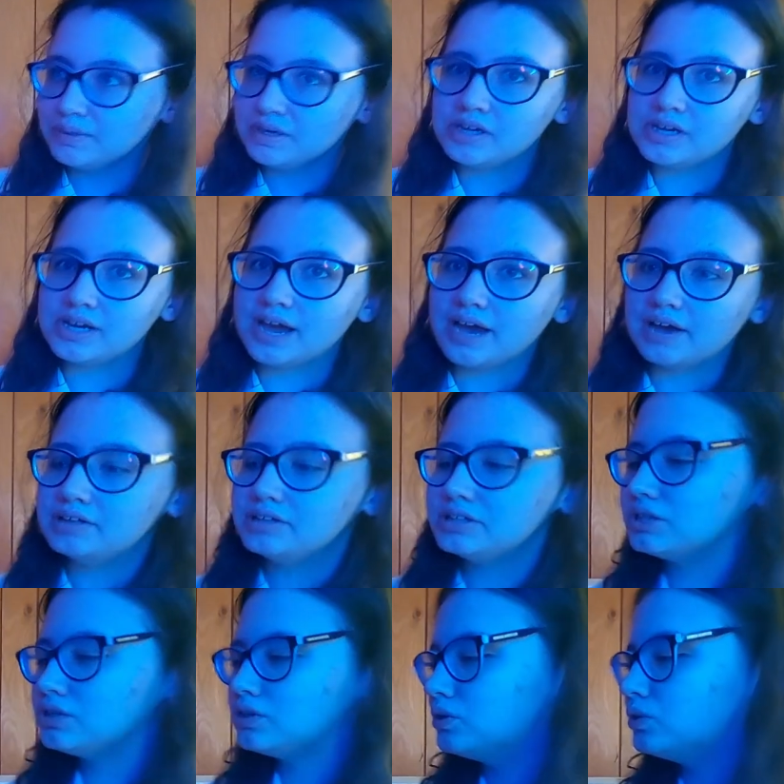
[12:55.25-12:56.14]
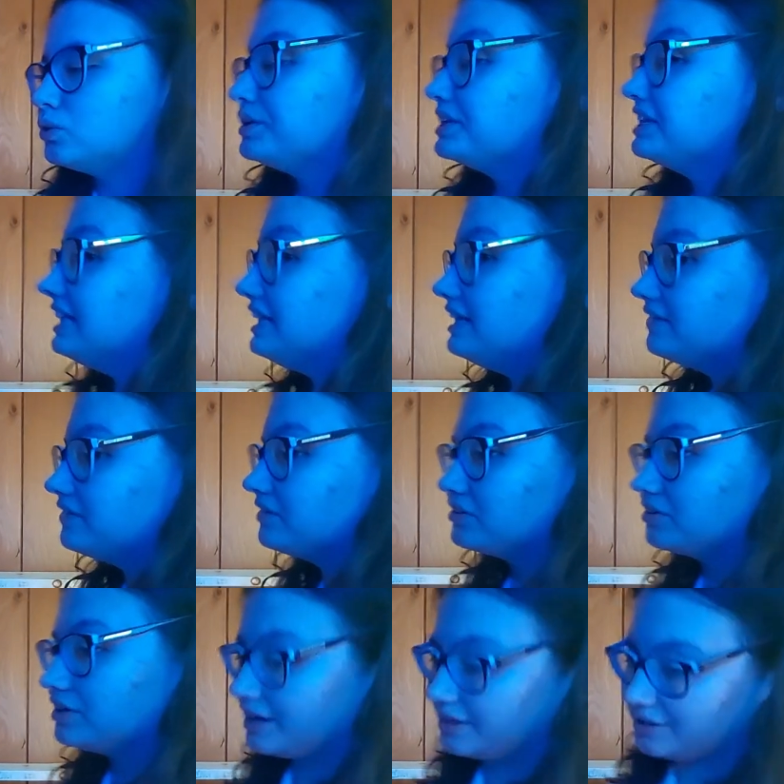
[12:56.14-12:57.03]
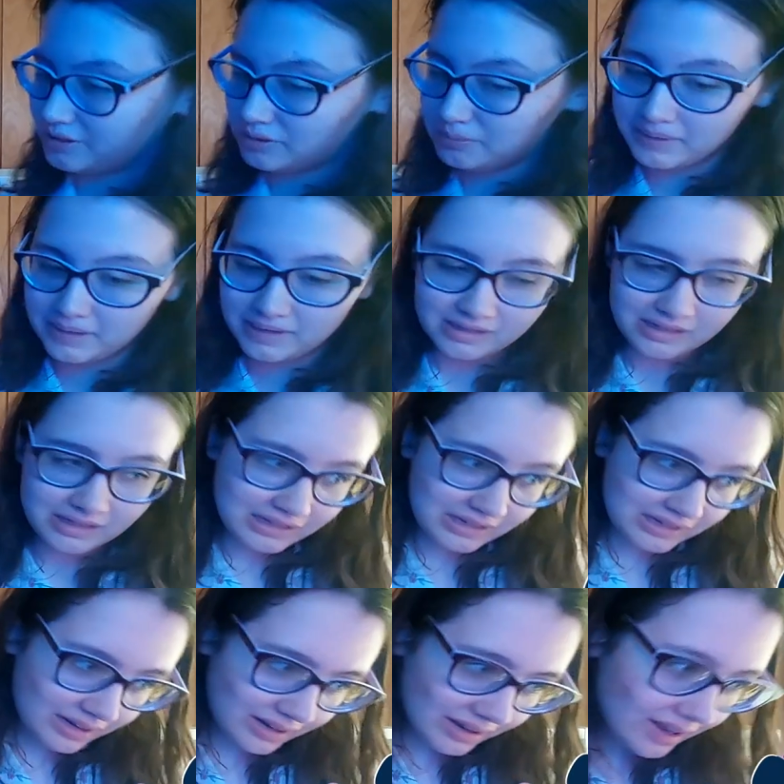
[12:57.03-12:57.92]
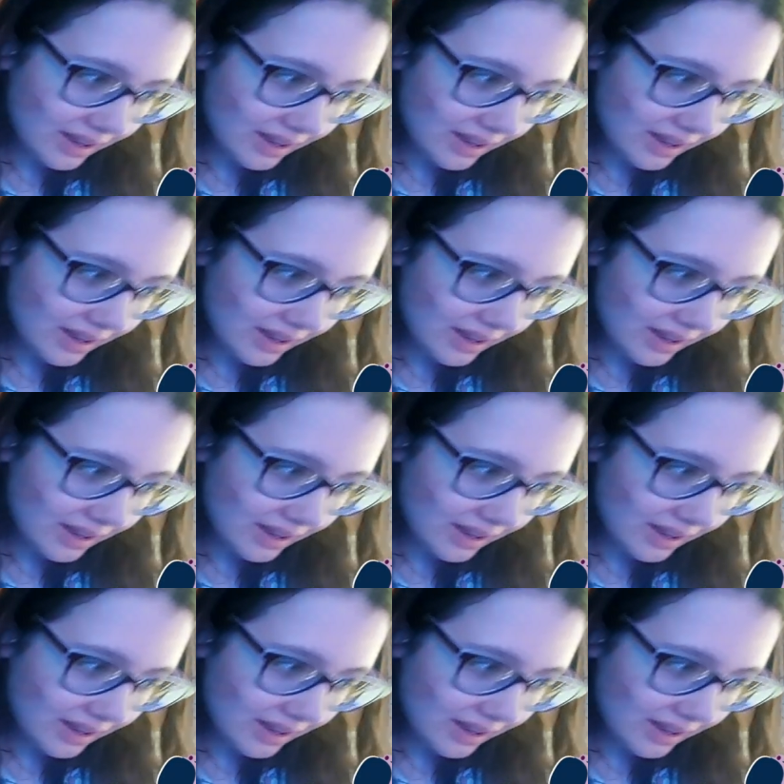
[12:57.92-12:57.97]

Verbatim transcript: but she has to leave her husband.